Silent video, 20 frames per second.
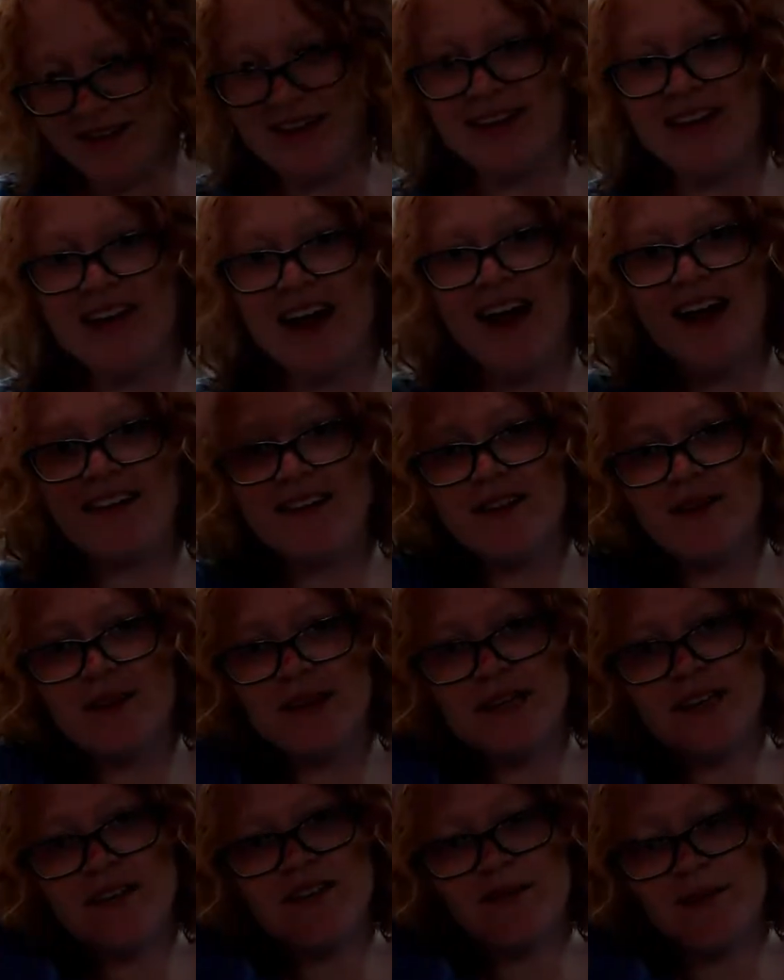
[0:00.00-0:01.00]
Yeah, so
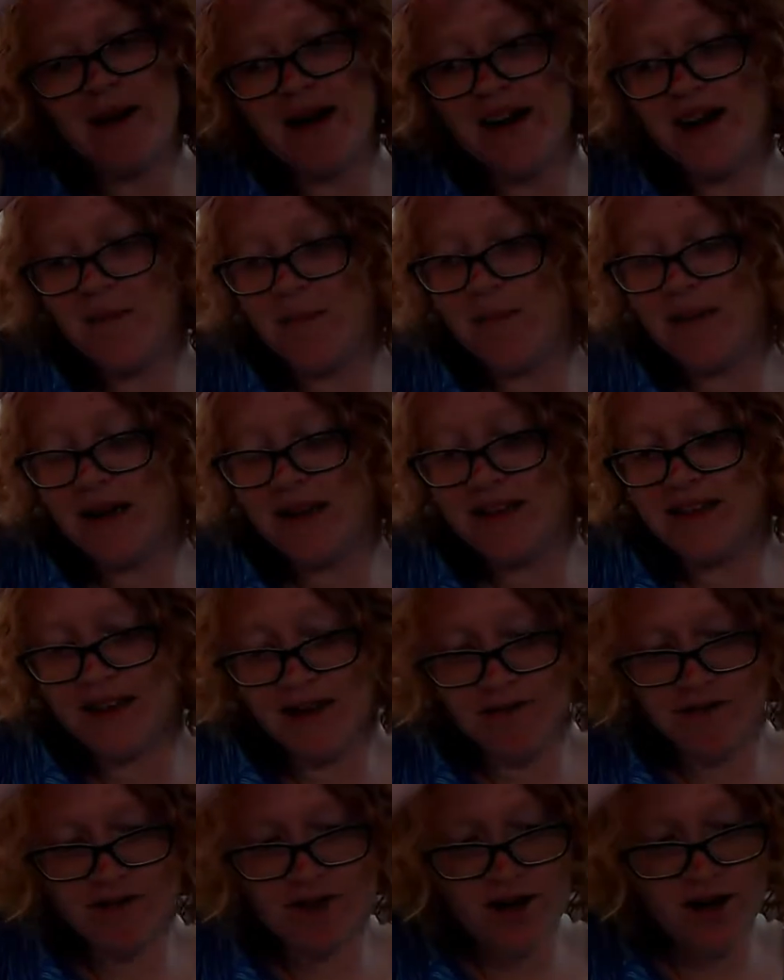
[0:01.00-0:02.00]
here's my big thing
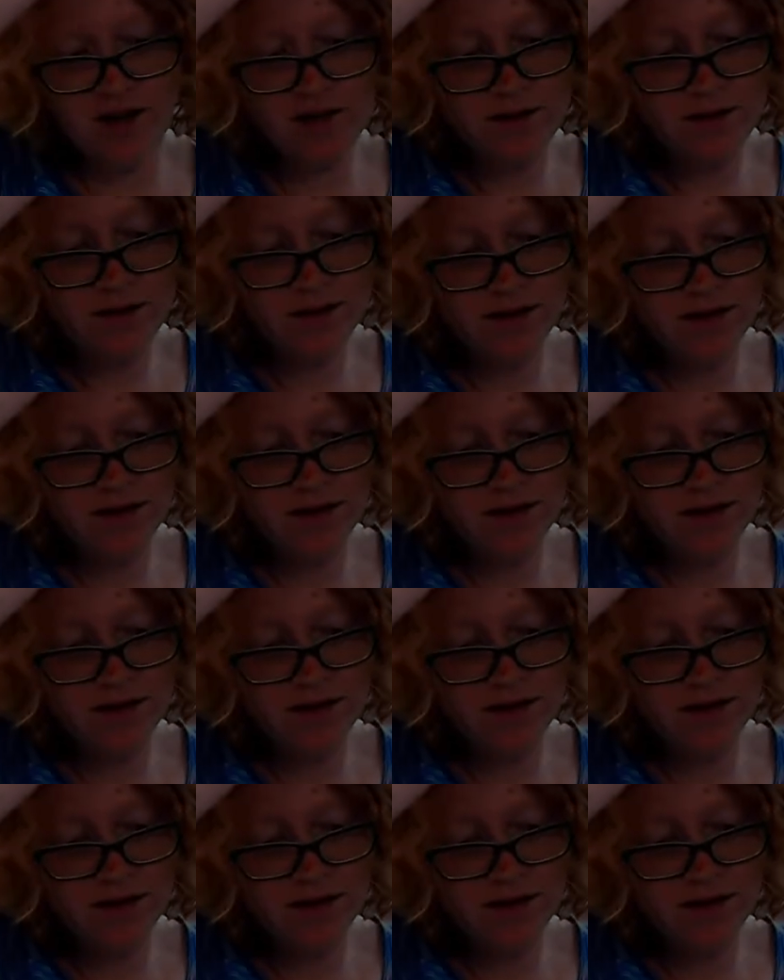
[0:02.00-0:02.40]
of dough.